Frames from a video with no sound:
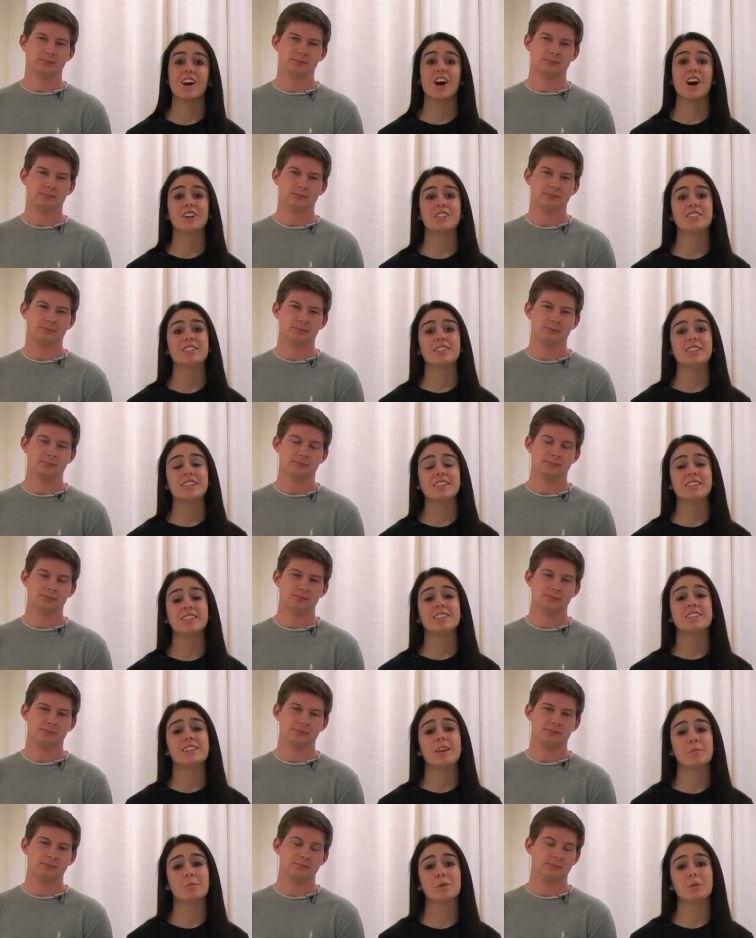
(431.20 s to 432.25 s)
Speaker 1: Heart disease is the
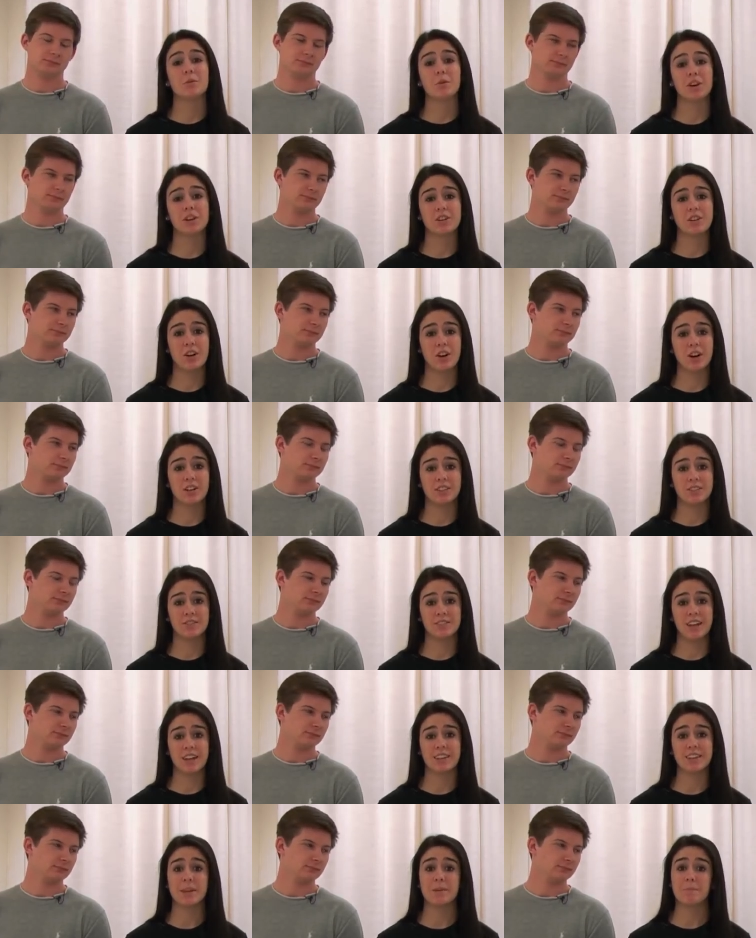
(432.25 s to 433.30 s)
number one cause of
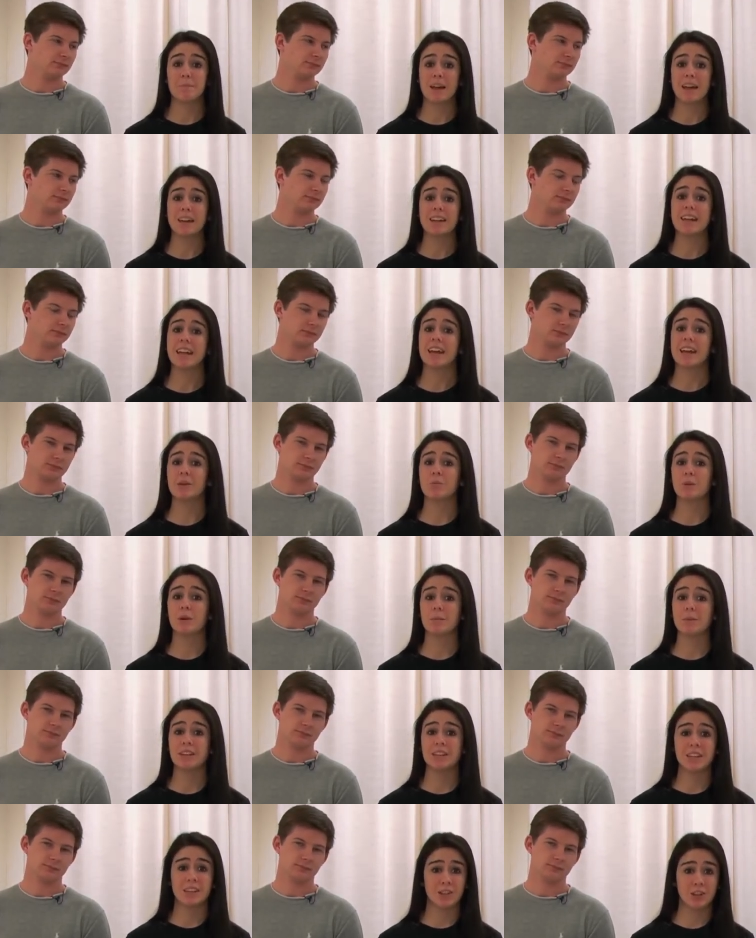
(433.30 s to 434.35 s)
death in men and
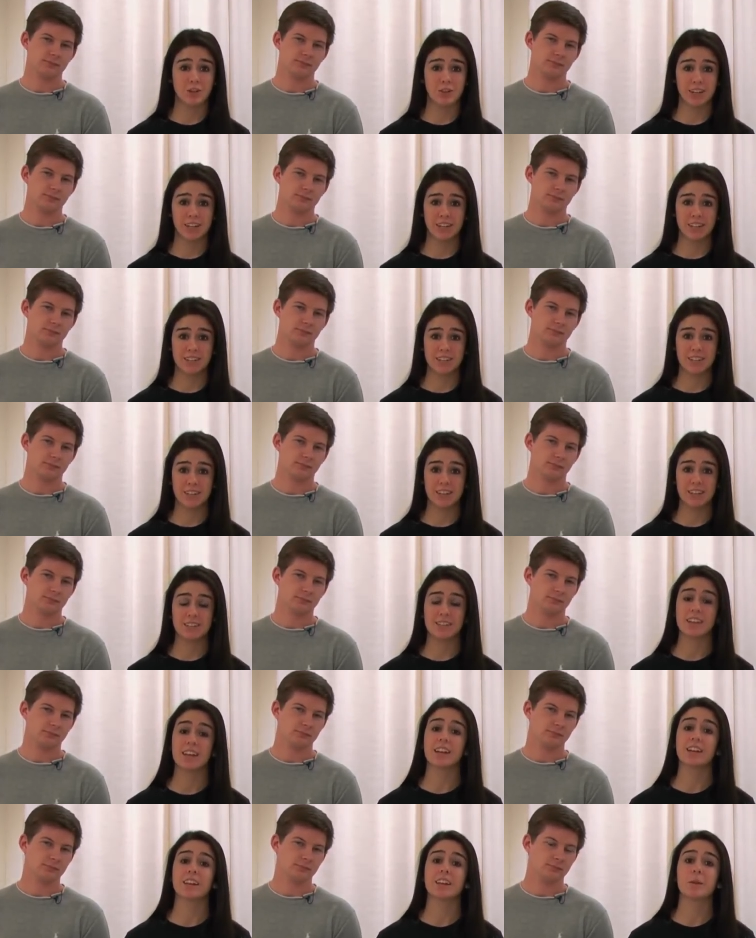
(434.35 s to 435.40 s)
women in the United States
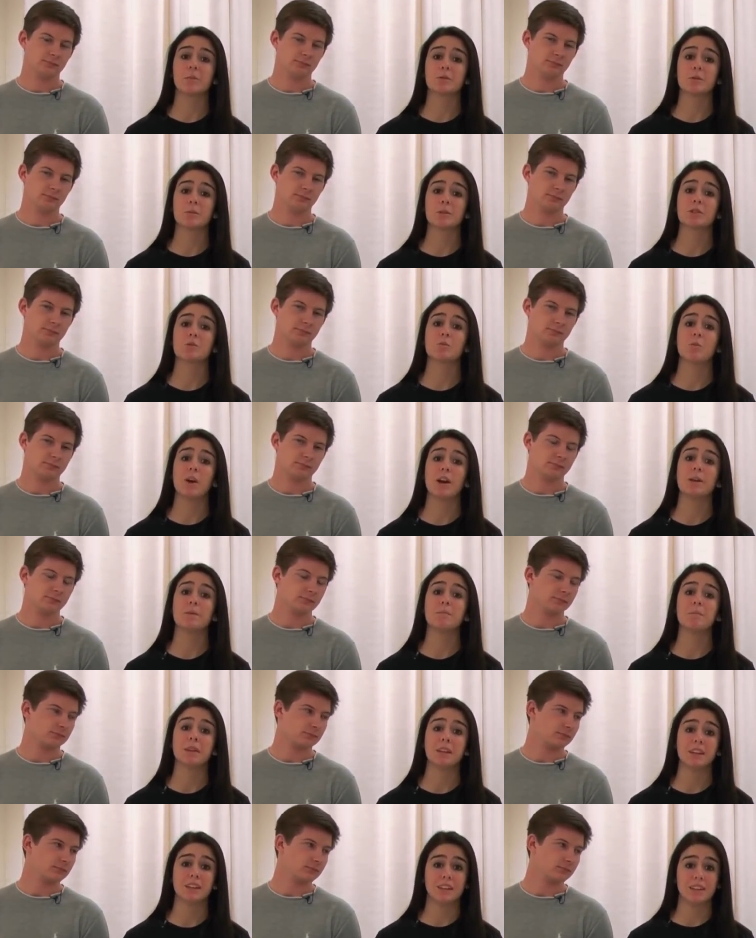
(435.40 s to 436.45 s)
and claims almost 1
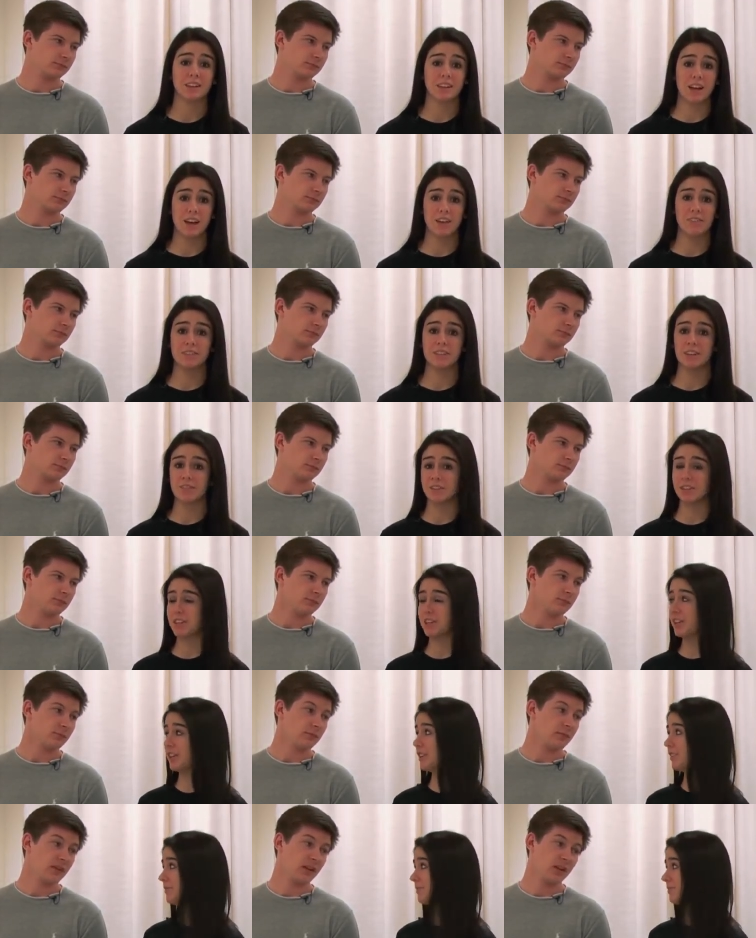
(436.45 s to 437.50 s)
million lives every year.